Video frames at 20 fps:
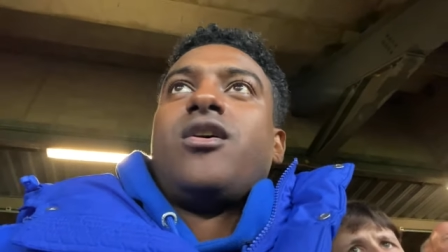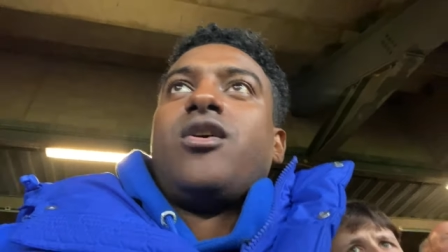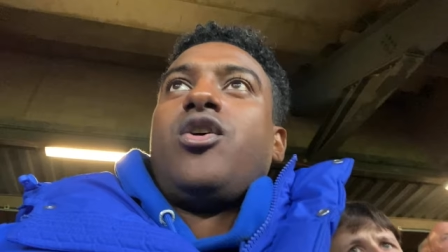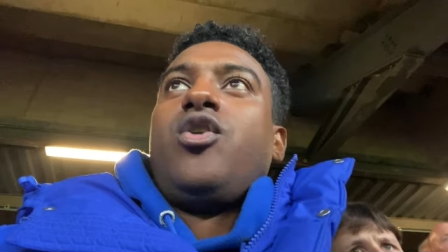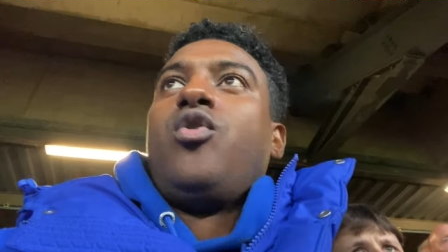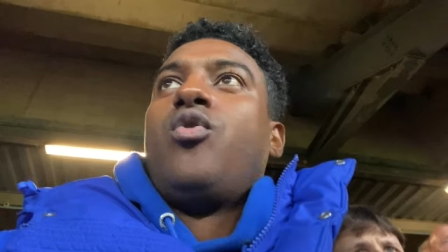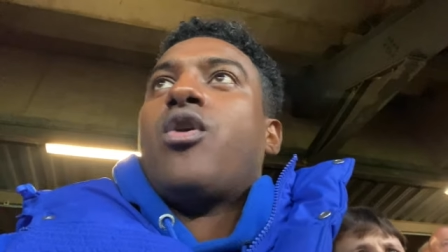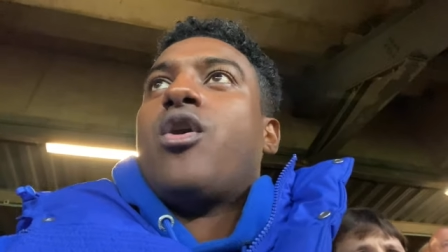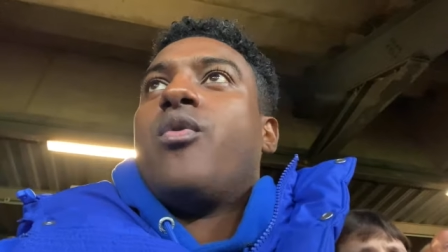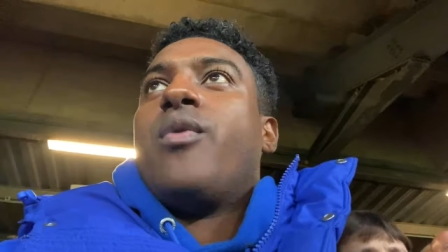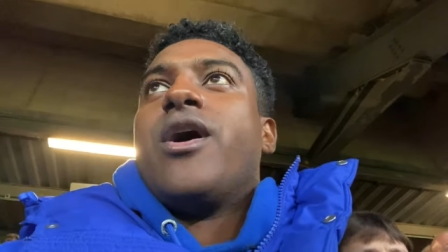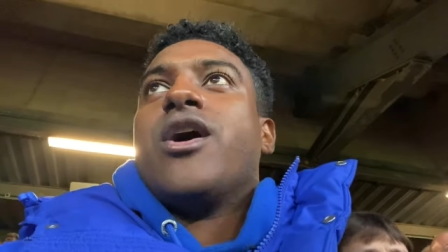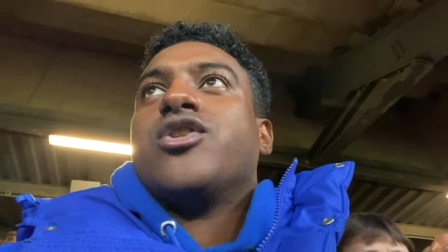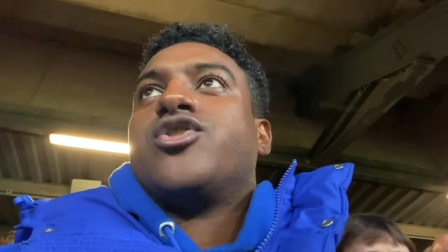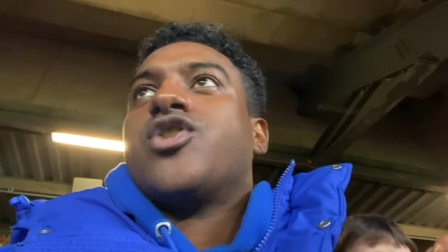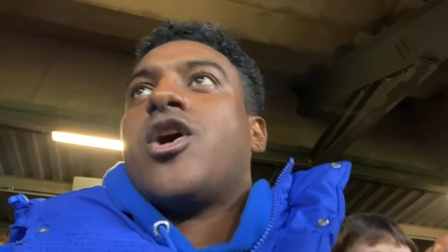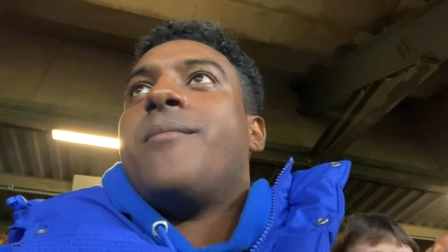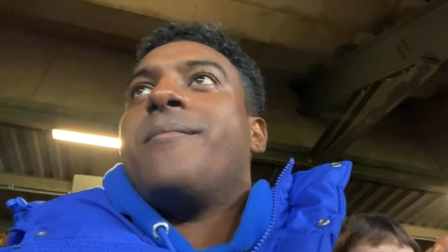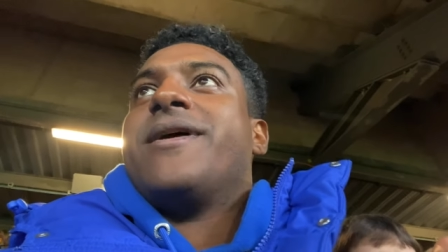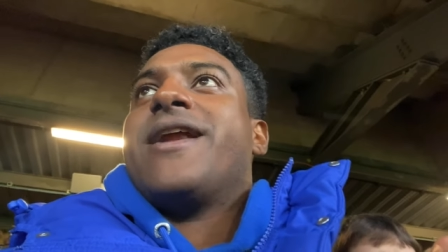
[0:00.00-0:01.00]
We were, we were
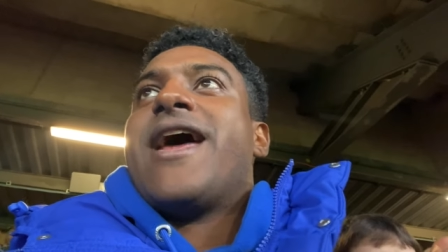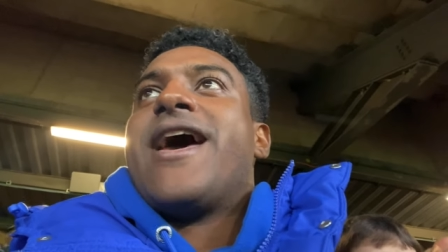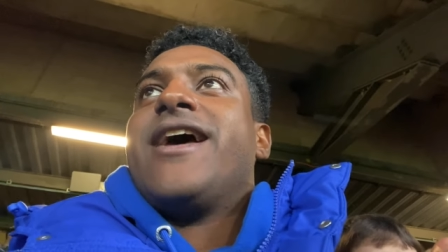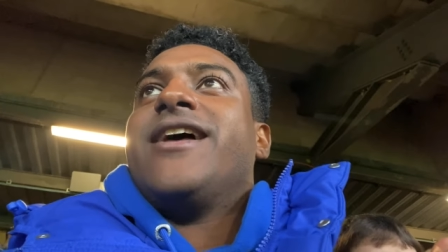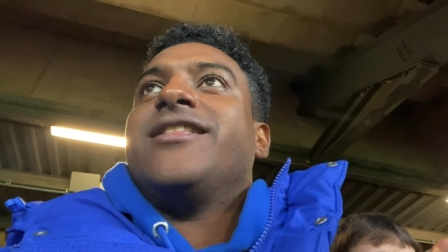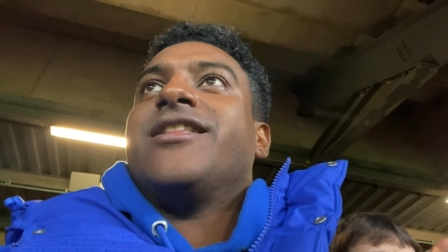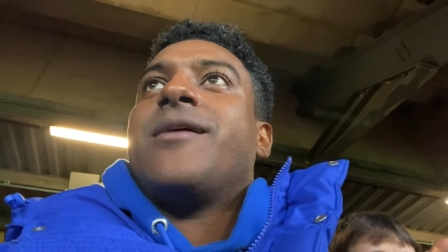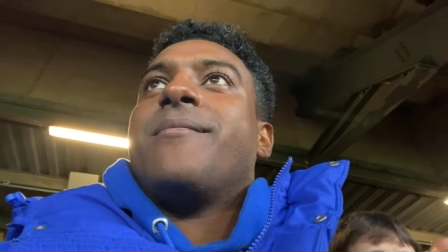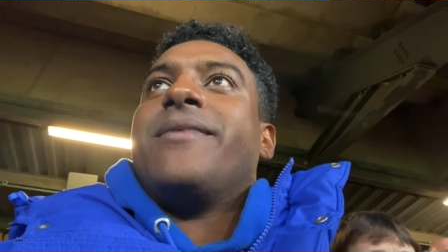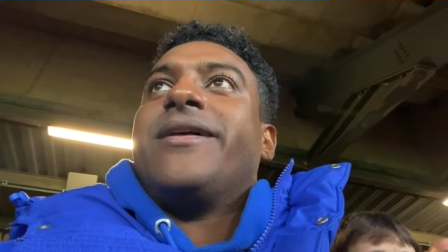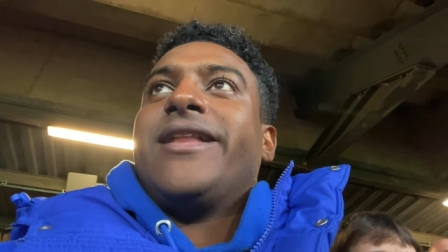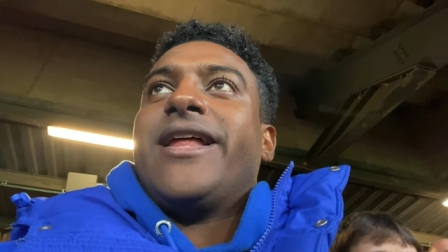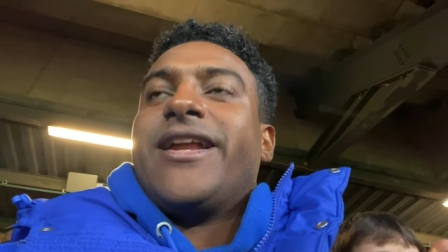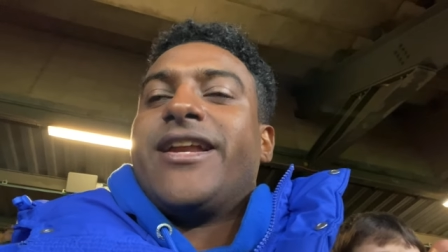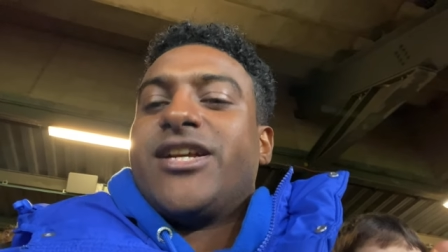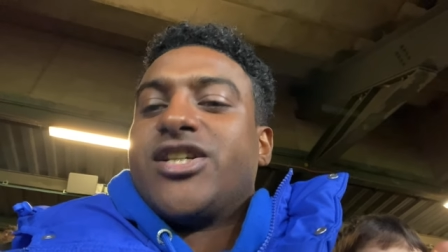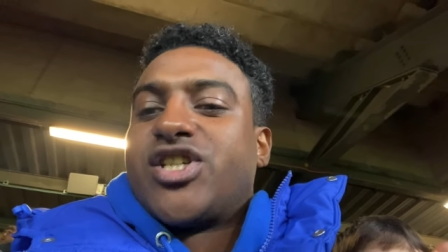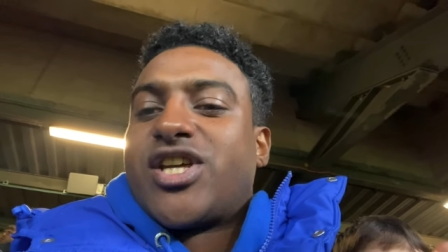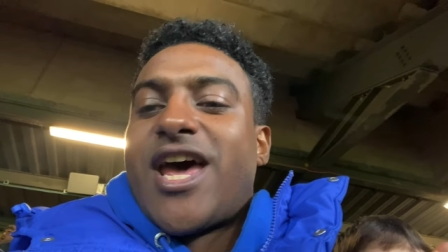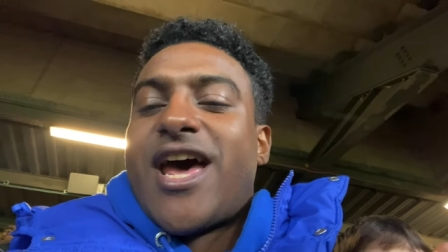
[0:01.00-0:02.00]
dominating them and then
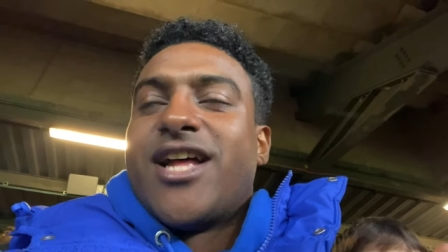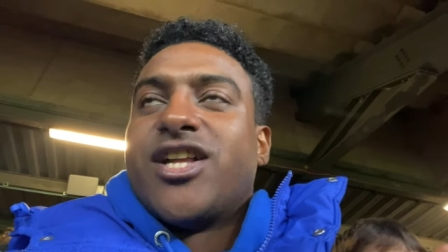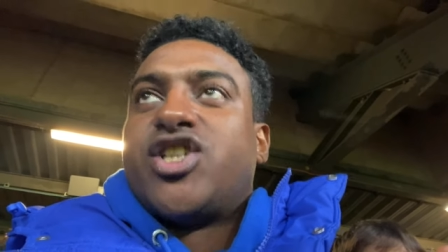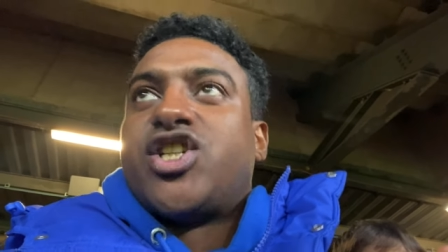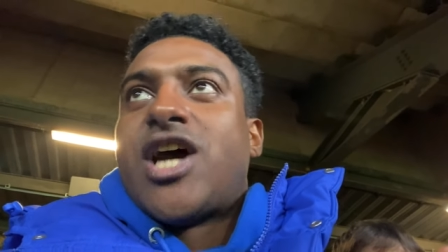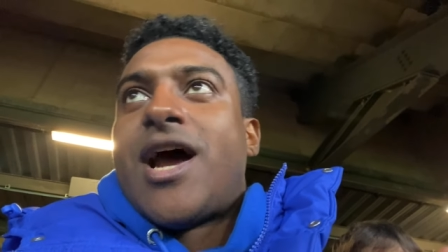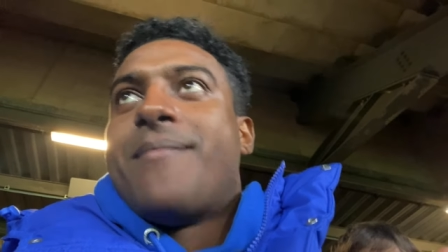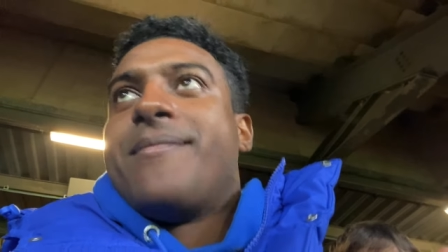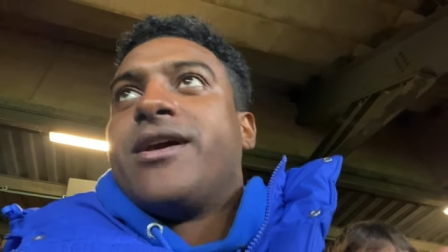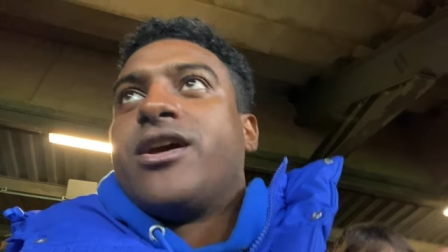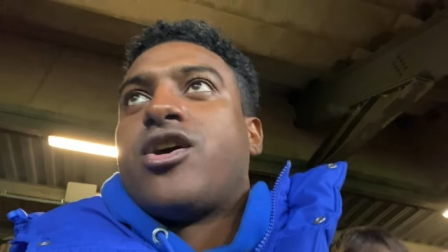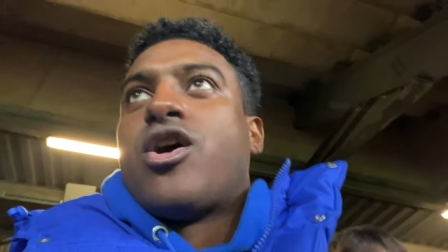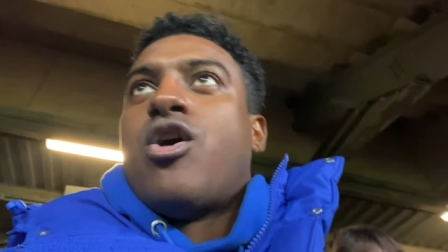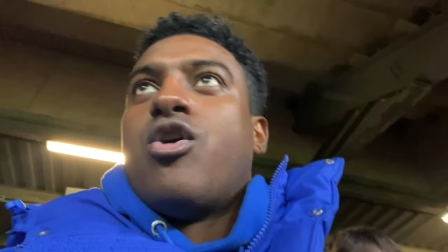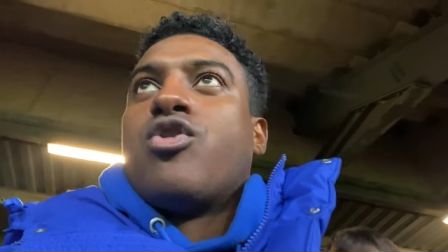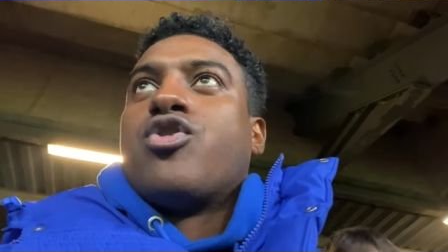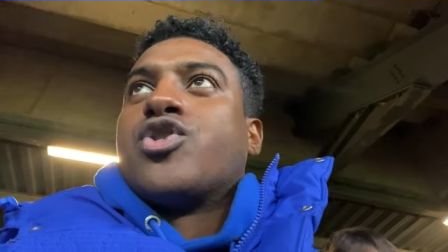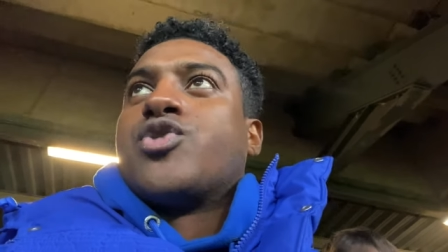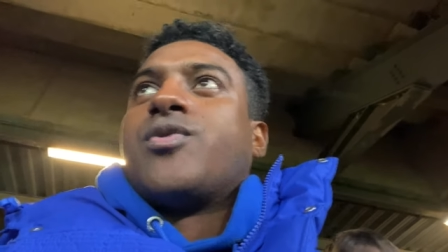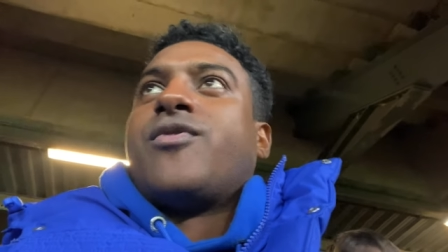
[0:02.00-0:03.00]
they just get a jammy goal
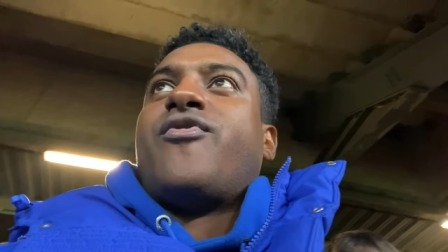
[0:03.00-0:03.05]
because we